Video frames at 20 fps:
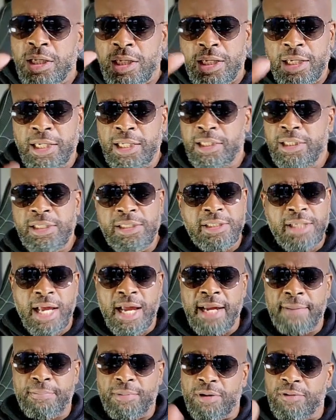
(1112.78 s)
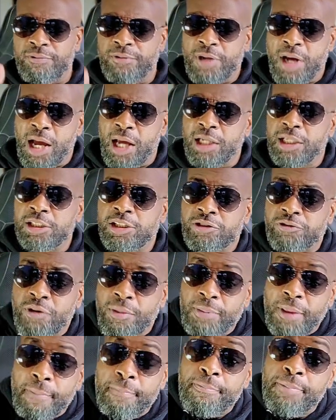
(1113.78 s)
any type of knowledge
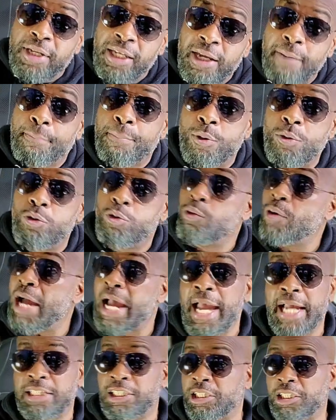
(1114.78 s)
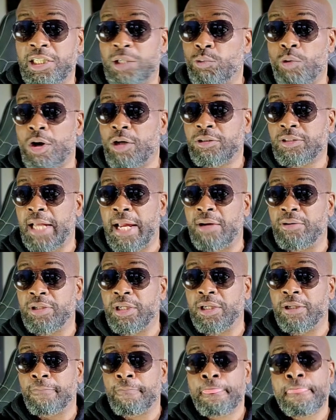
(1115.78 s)
from the people who actually work down
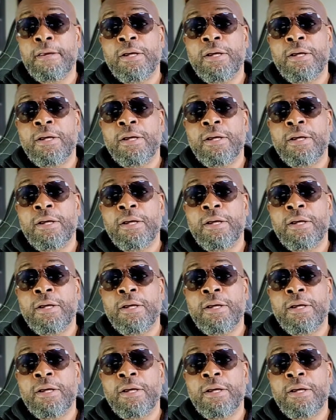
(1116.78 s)
there.